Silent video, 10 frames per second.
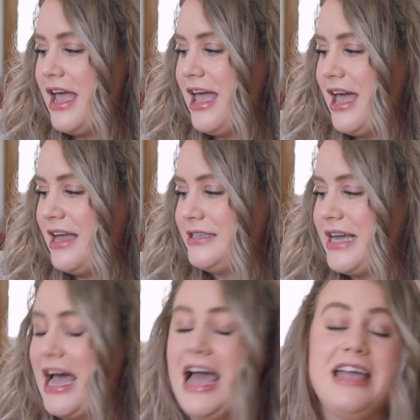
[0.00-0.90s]
and
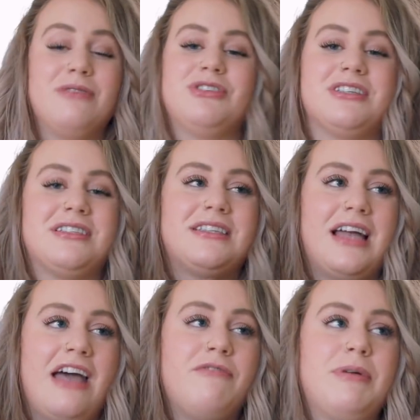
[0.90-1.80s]

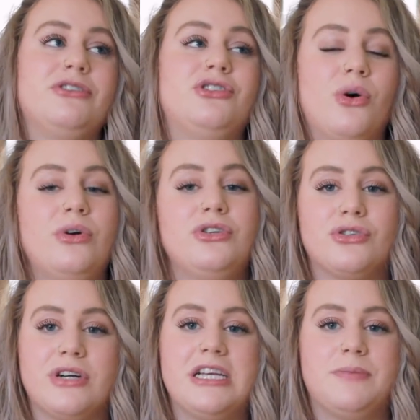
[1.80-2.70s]
I've been so
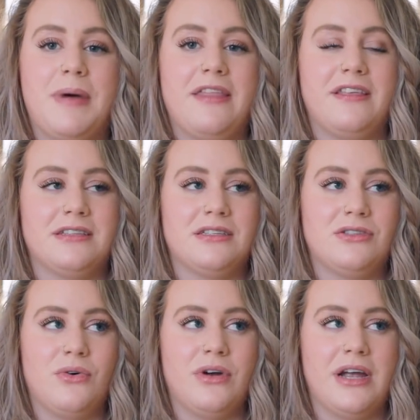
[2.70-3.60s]
intrigued by this
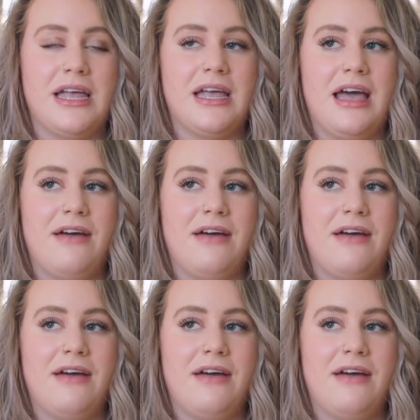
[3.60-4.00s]
story